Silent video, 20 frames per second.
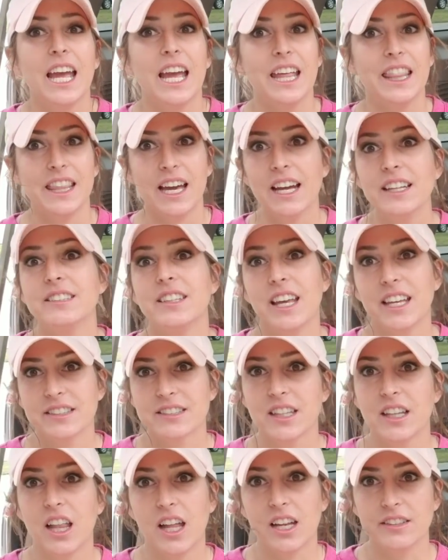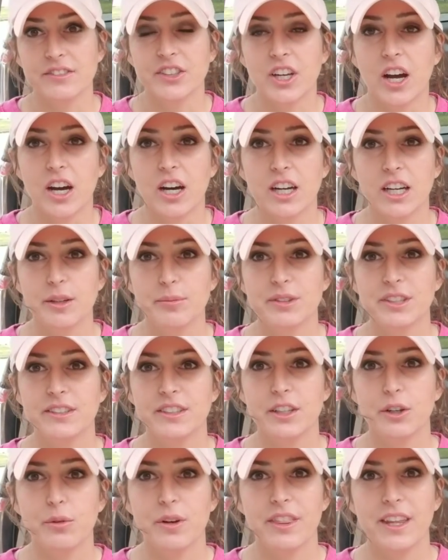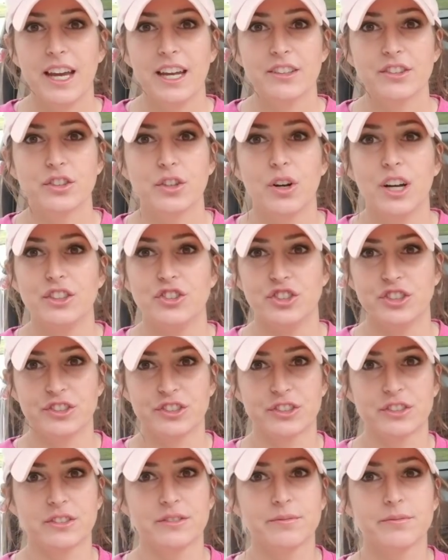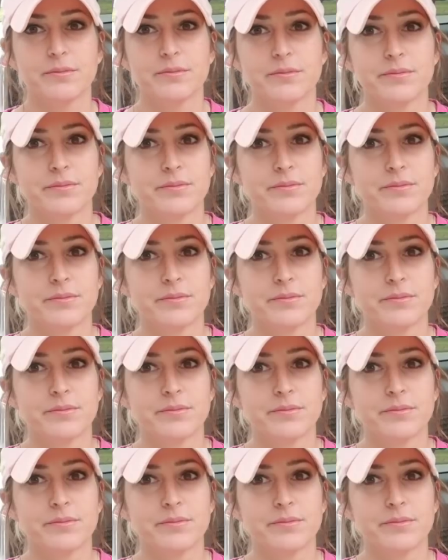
and that takes a lot of time to deal with that so I just